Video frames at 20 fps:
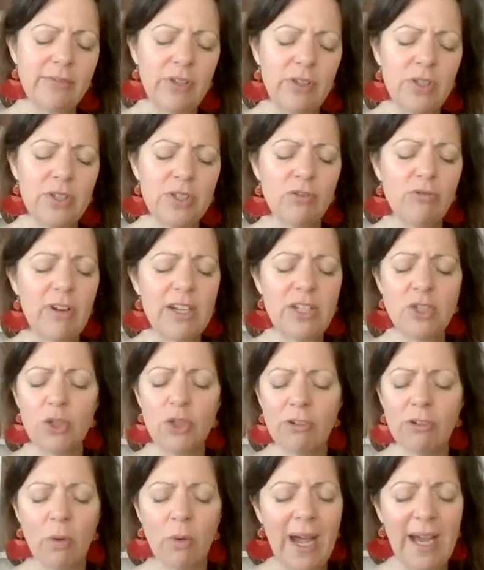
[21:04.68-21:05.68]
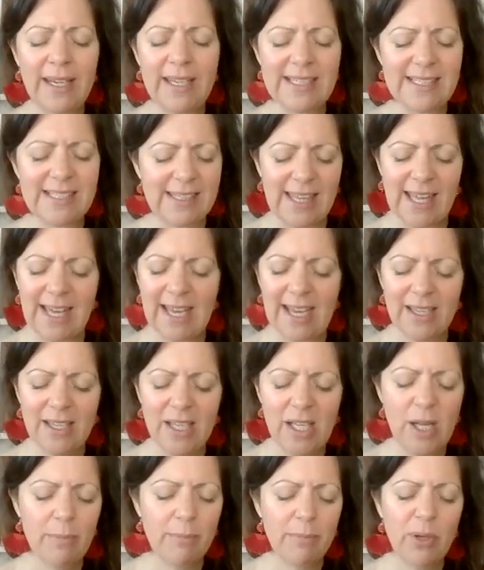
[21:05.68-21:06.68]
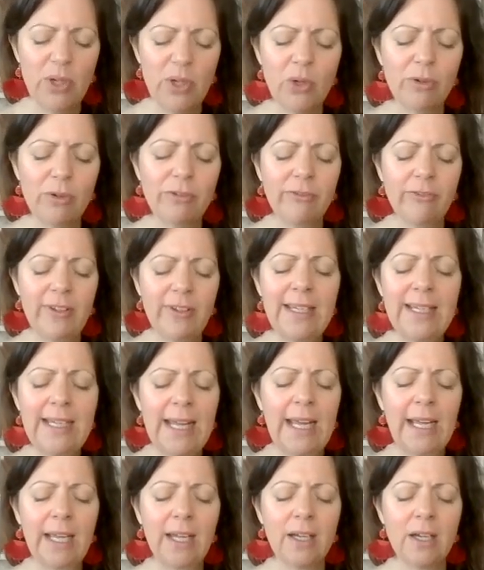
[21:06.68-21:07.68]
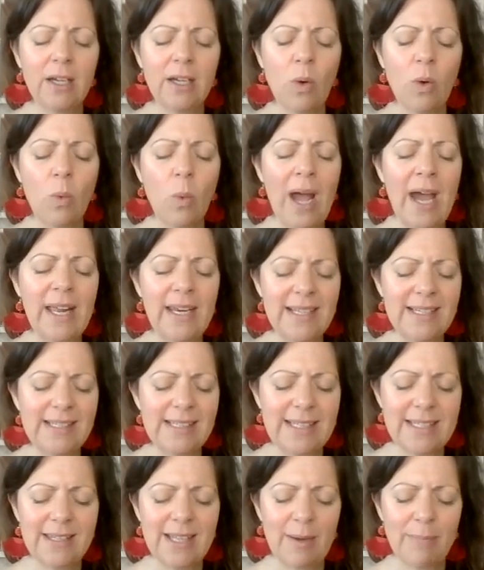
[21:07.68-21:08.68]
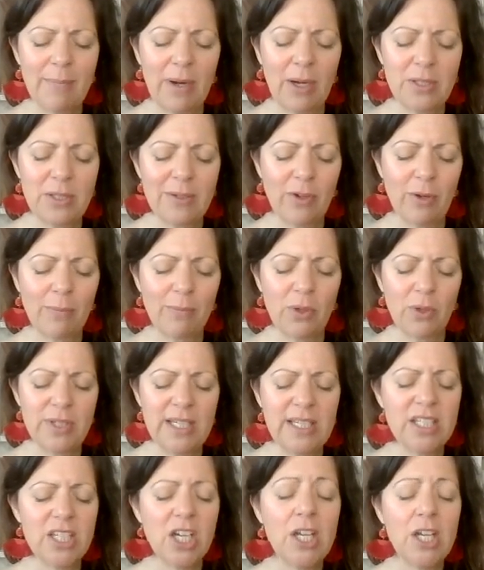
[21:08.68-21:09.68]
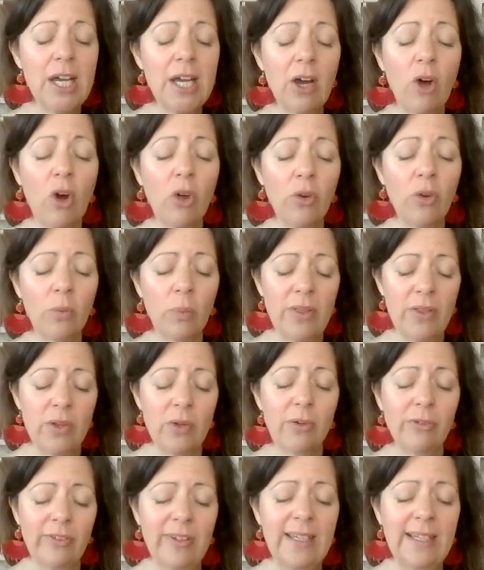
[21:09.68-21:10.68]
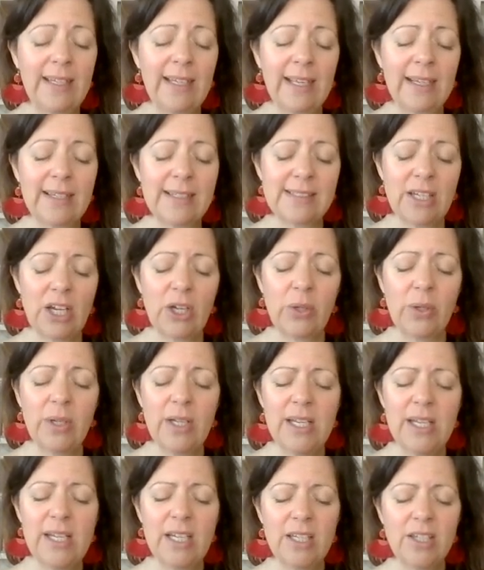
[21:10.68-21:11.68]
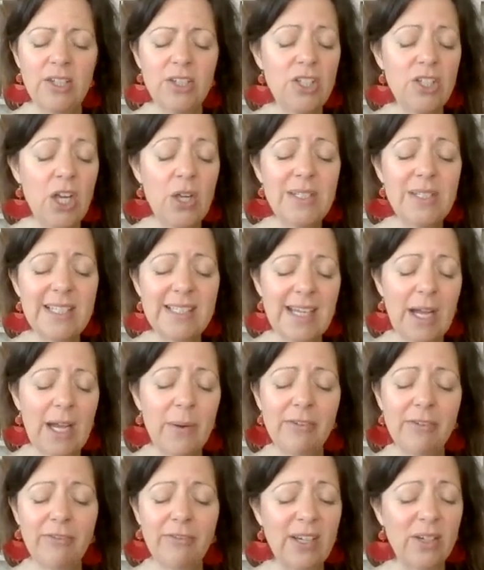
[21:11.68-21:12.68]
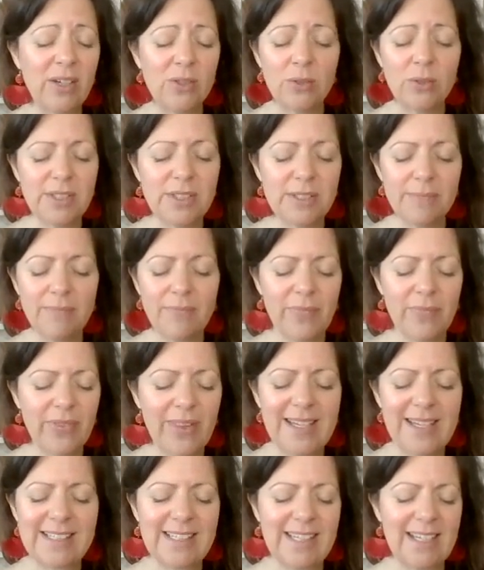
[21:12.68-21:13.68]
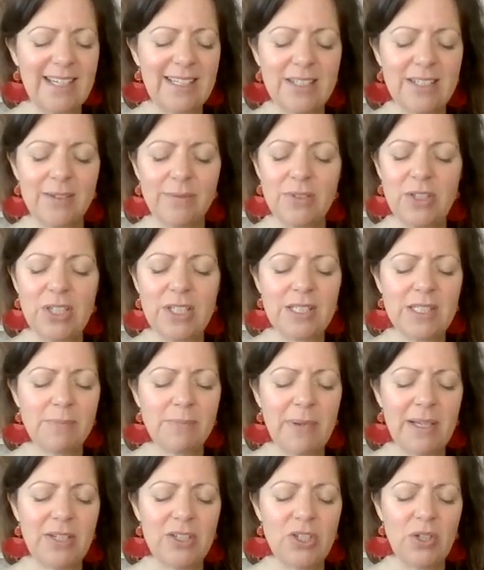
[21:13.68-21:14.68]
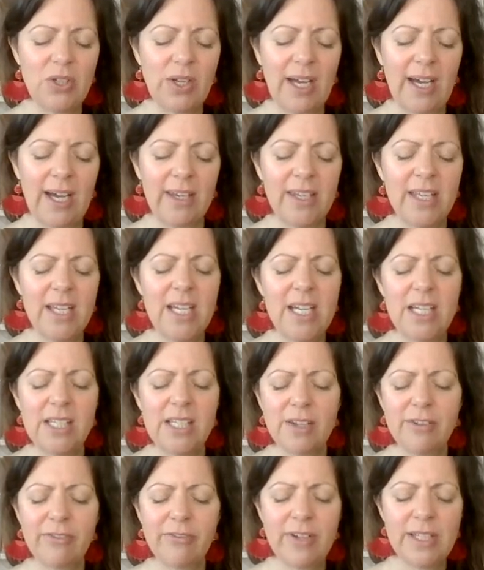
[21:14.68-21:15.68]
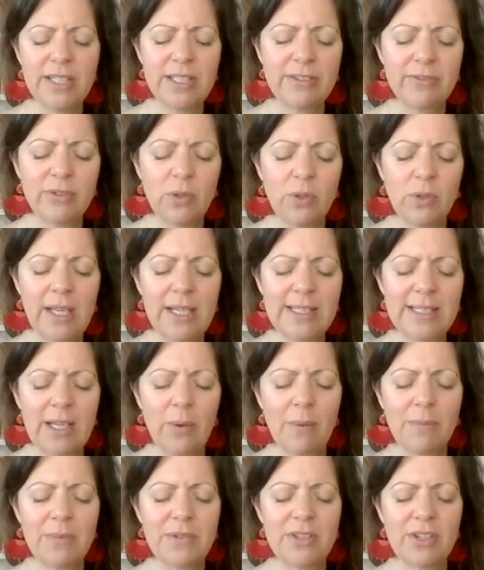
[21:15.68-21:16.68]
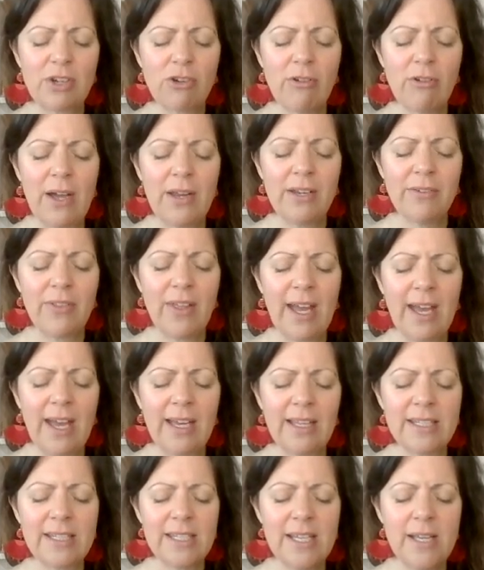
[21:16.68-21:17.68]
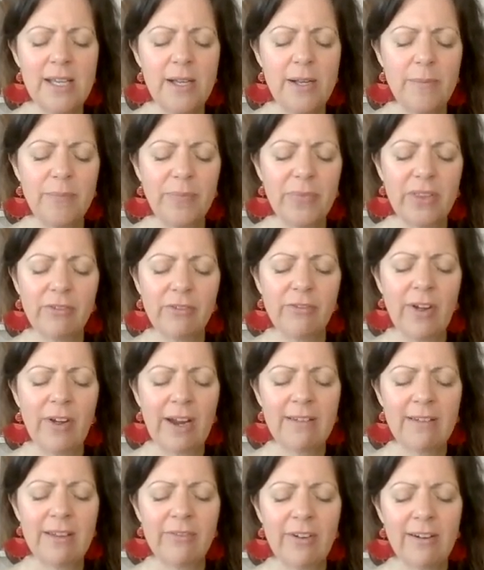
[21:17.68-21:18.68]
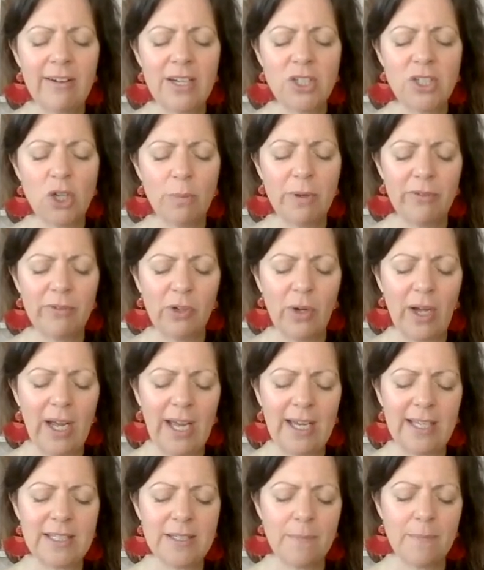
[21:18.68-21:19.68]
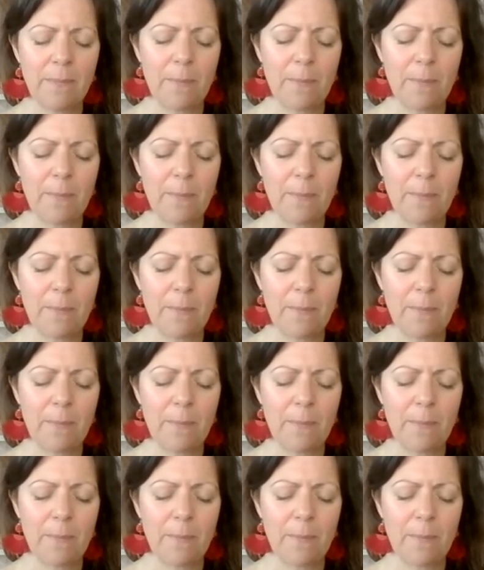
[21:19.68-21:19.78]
for you to rest your awareness there, put your feeling awareness into that part of your body, turn it on with your feeling. So notice how it feels. That's it, just as best you can. So first of all, let's go up to the crown of the head, the very, very top of your head.